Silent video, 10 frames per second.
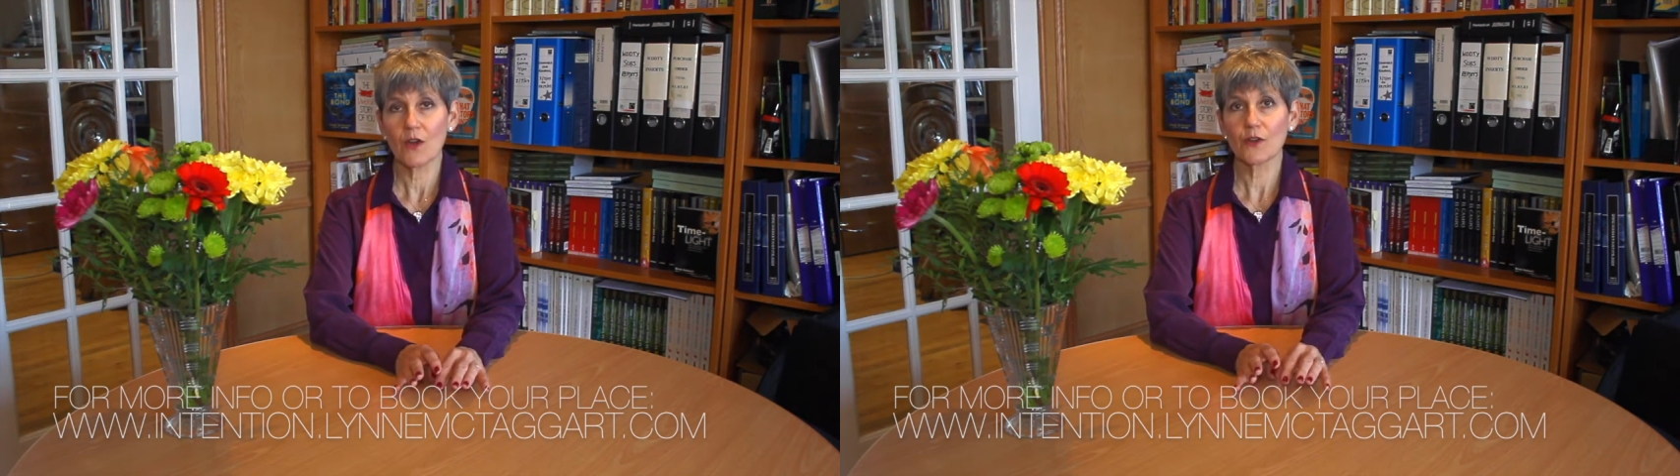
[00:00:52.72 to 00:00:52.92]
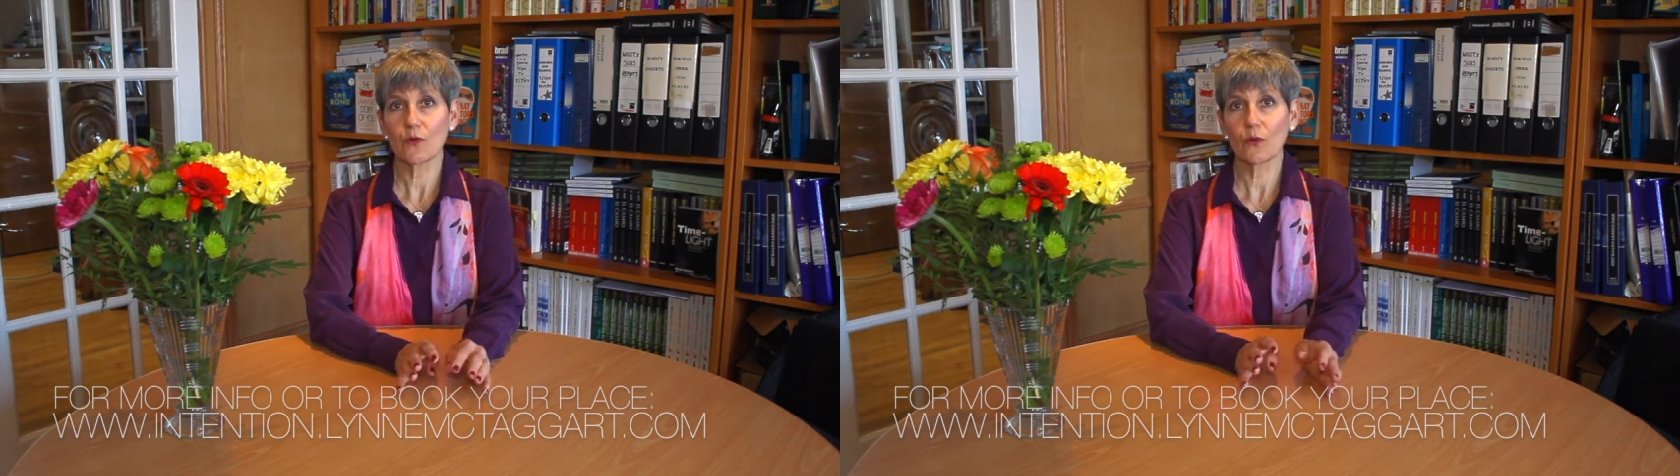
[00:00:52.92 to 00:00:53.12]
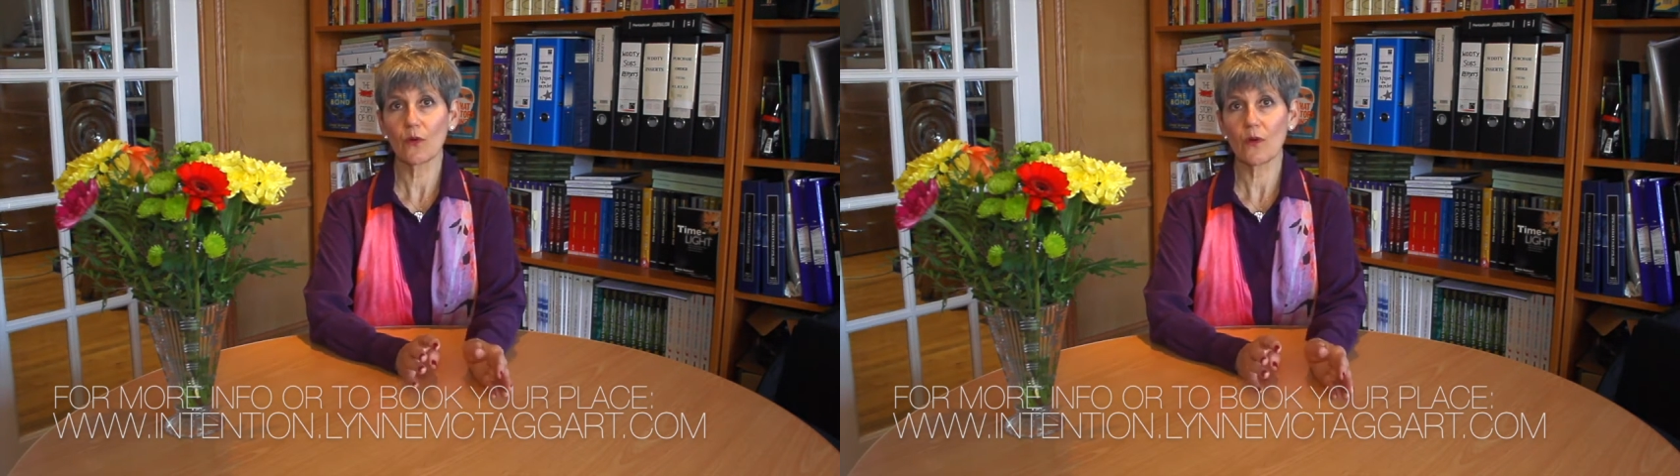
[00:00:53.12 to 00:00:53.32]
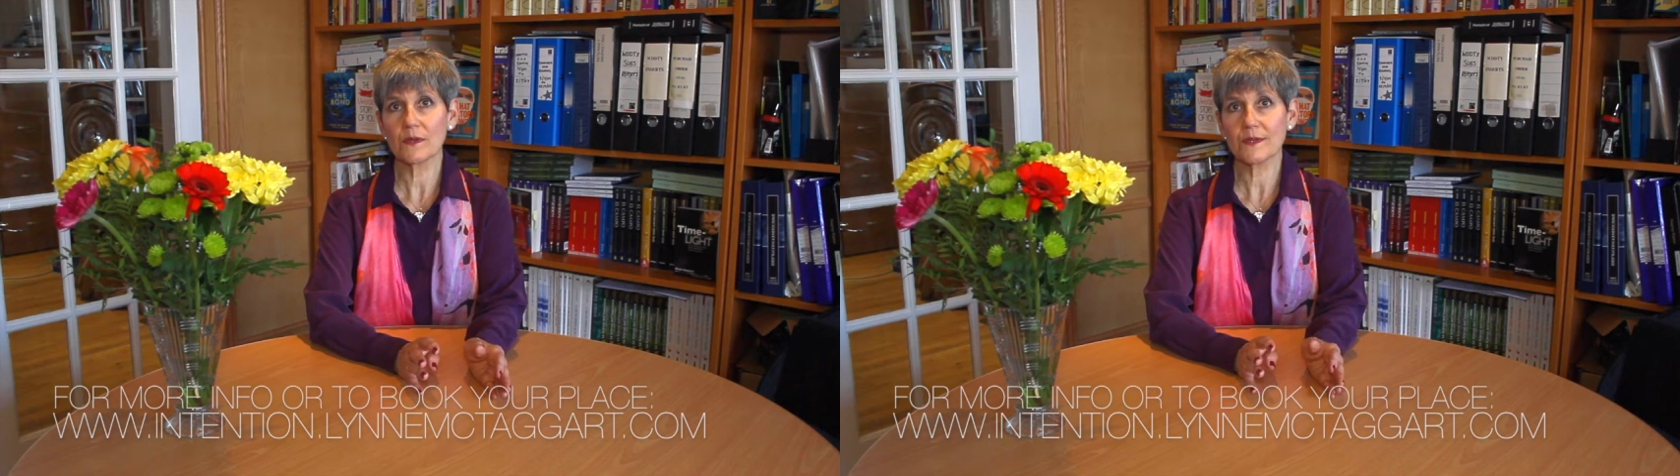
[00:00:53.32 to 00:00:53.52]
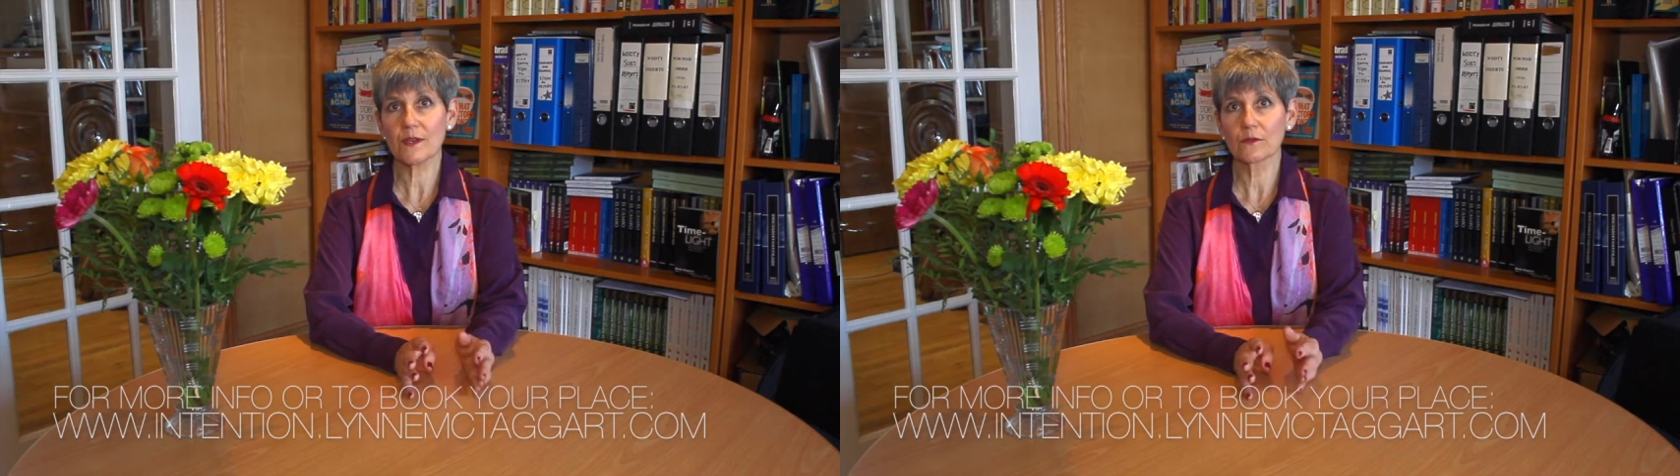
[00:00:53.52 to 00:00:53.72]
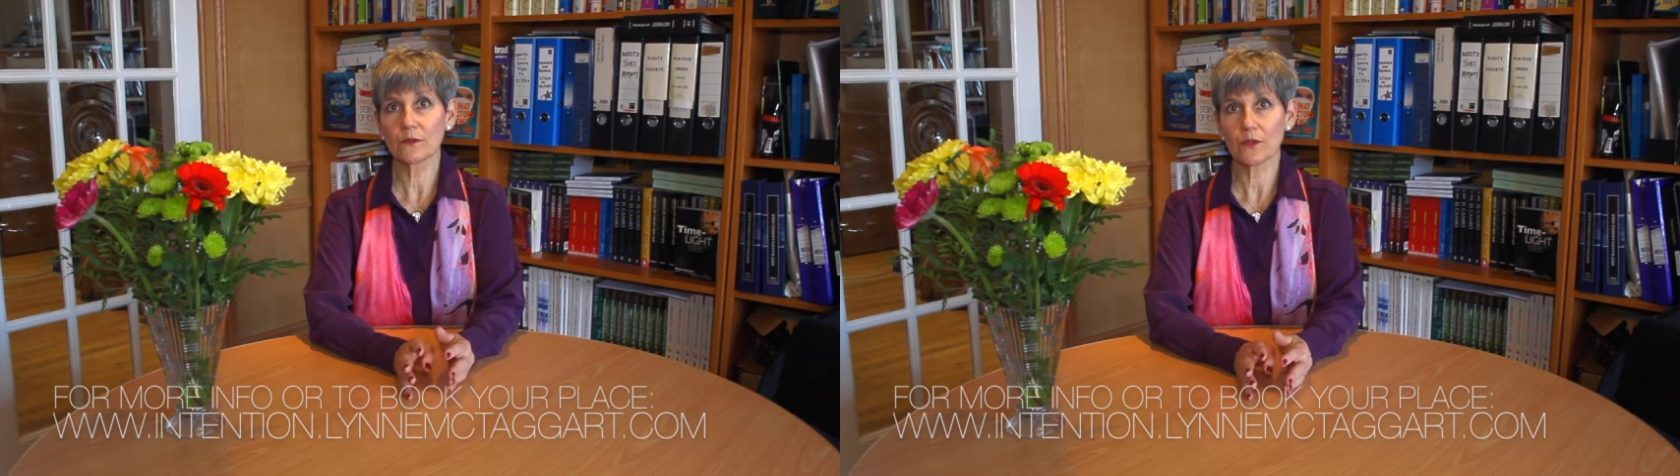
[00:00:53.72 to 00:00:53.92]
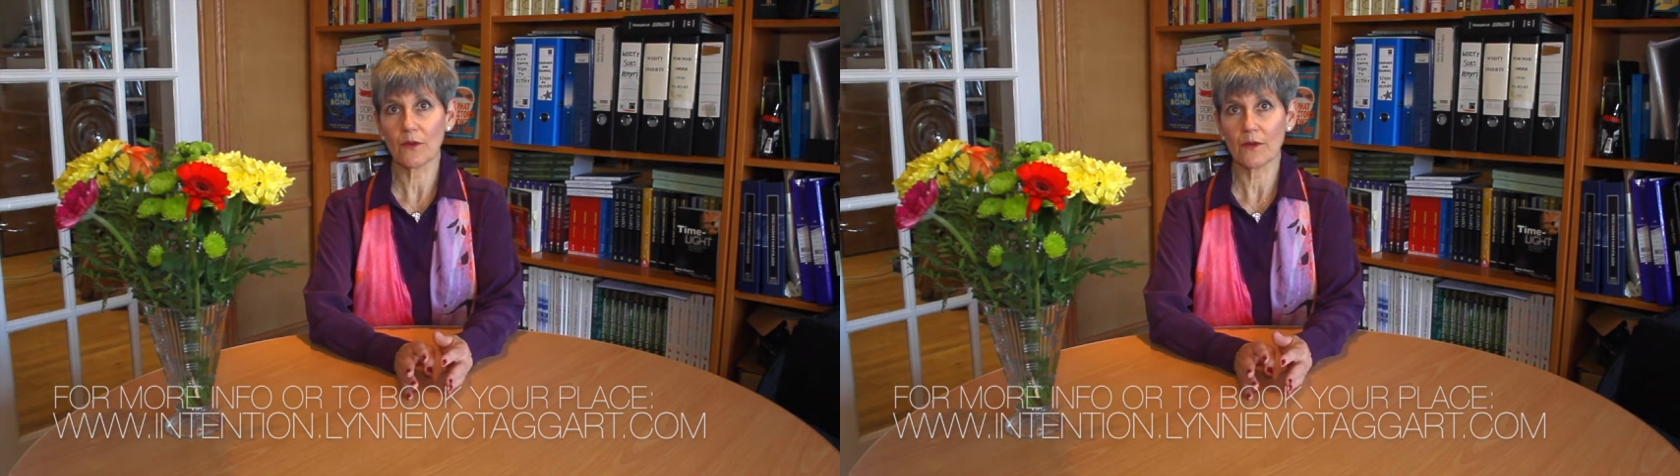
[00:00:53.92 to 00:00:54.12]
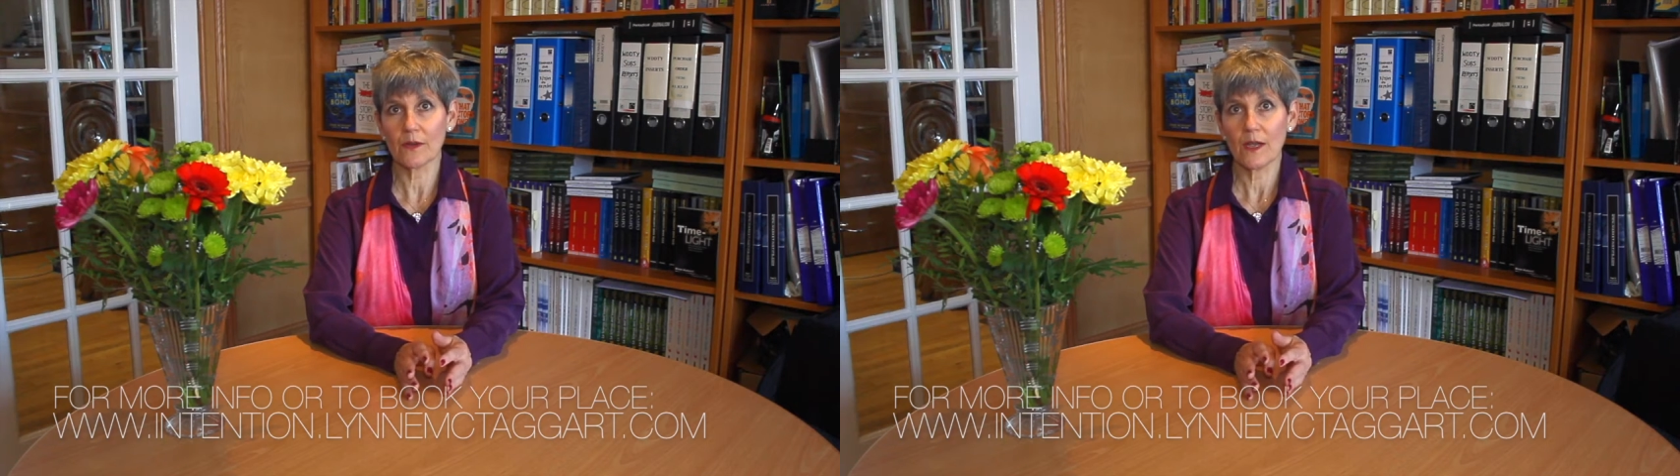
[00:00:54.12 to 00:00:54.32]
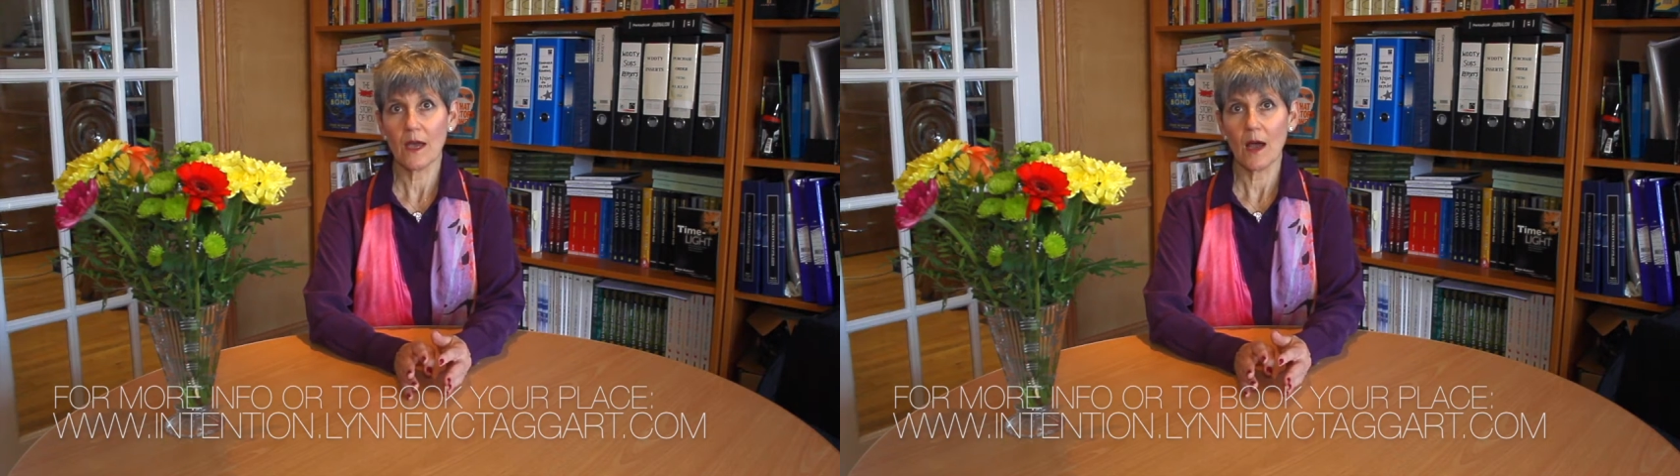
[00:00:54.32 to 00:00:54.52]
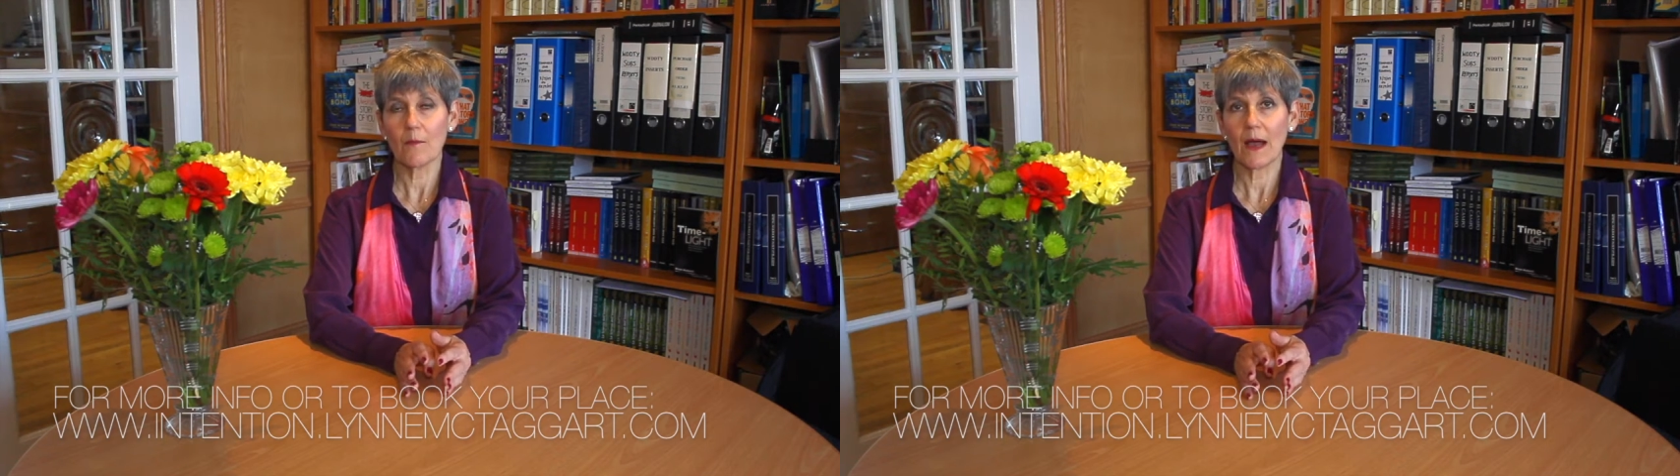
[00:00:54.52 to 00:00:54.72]
you'll also learn
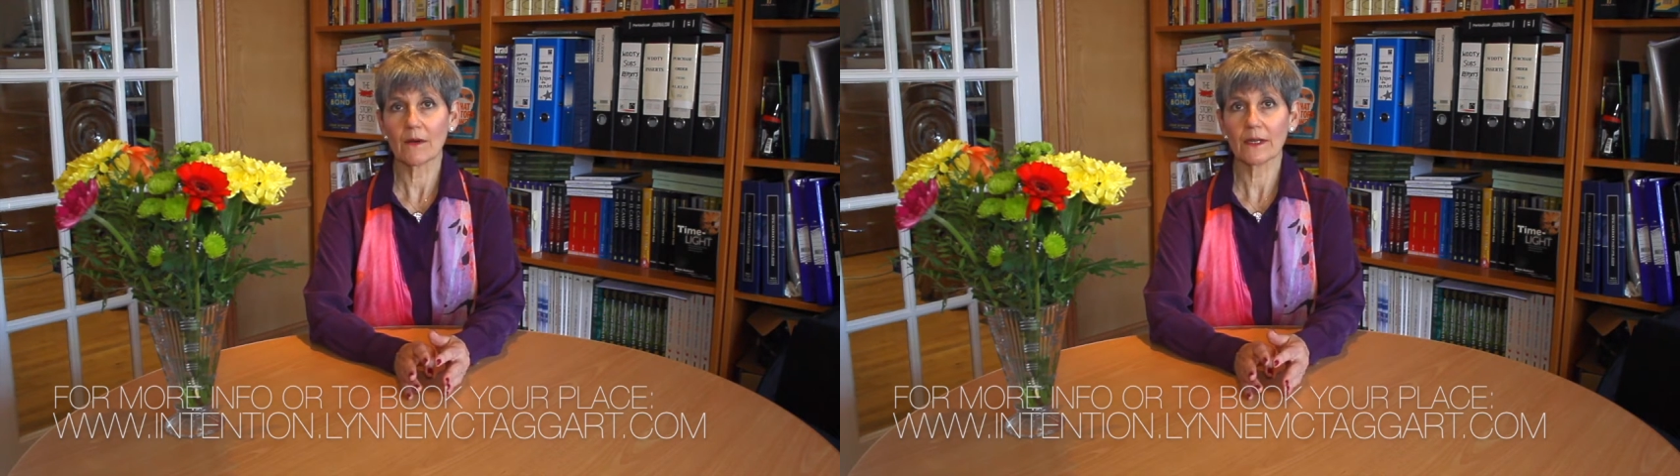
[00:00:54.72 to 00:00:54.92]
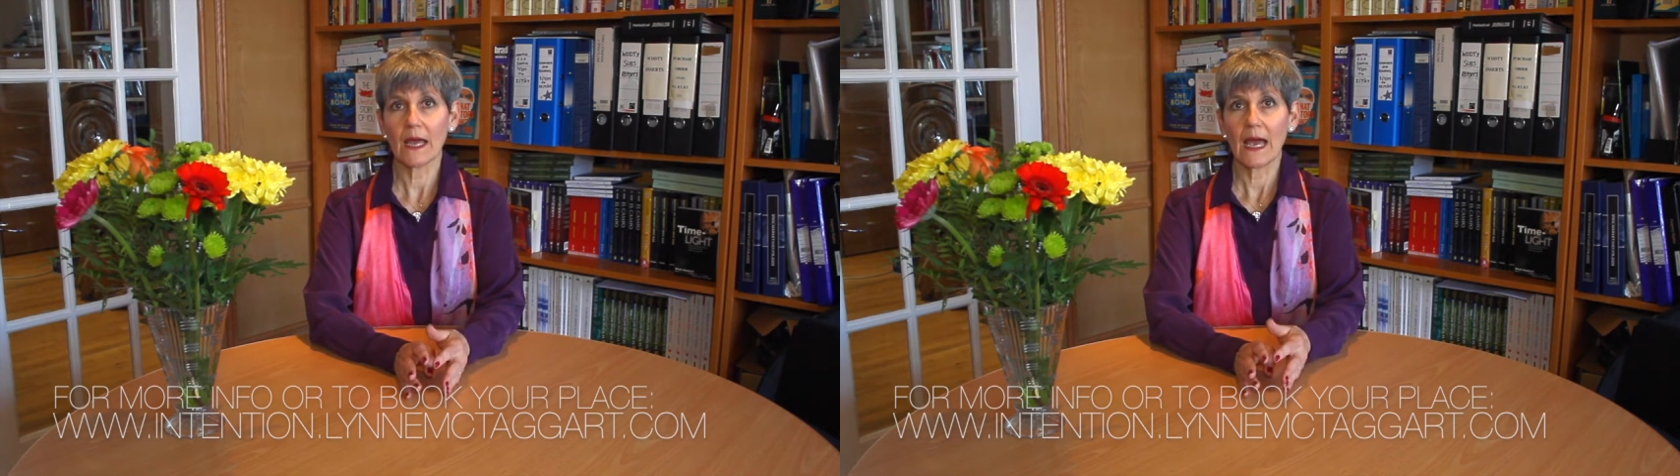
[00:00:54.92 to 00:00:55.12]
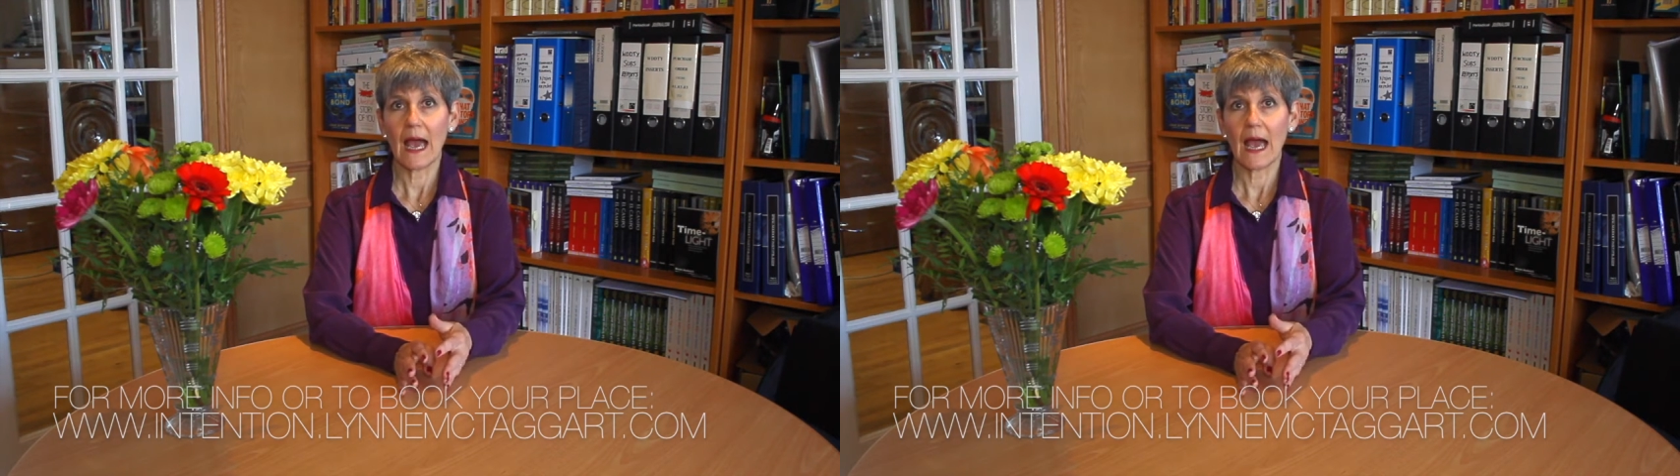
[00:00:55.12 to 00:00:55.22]
about